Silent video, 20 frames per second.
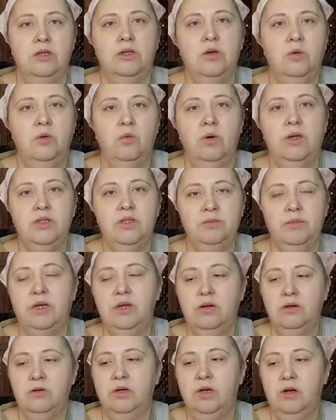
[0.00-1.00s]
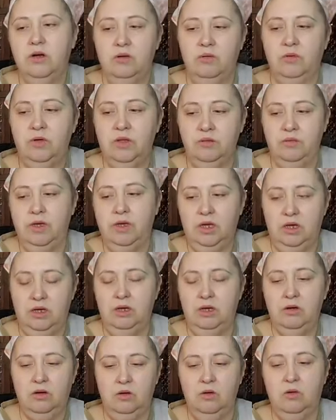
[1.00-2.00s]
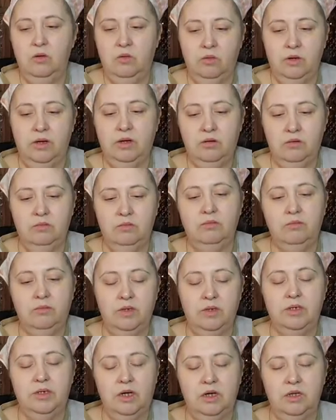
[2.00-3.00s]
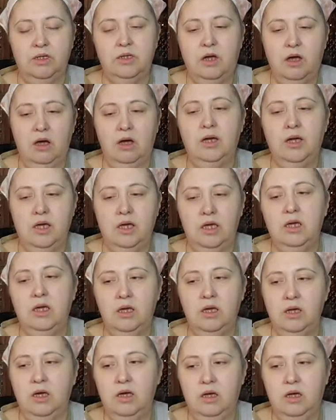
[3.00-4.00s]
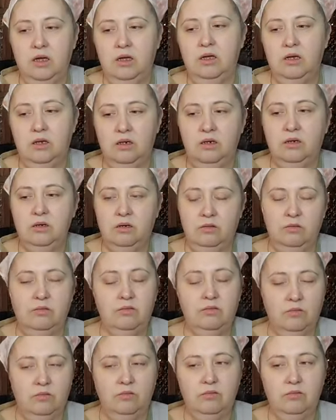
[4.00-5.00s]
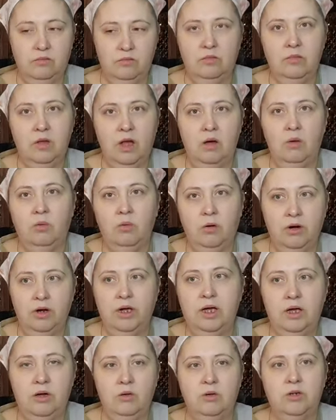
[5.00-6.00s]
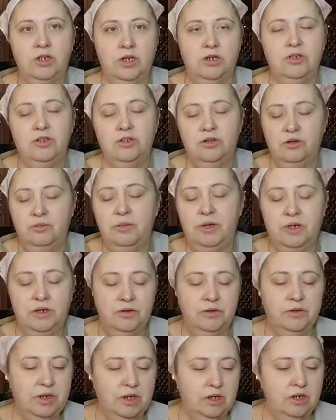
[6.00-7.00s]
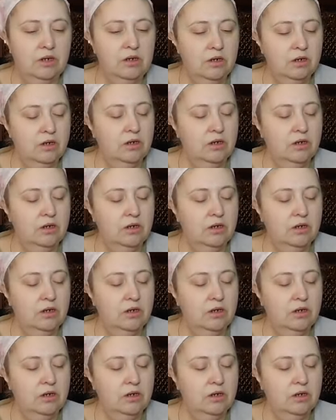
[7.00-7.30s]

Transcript: So what's been going on with me? Well, besides hockey and not working, which I should have been doing,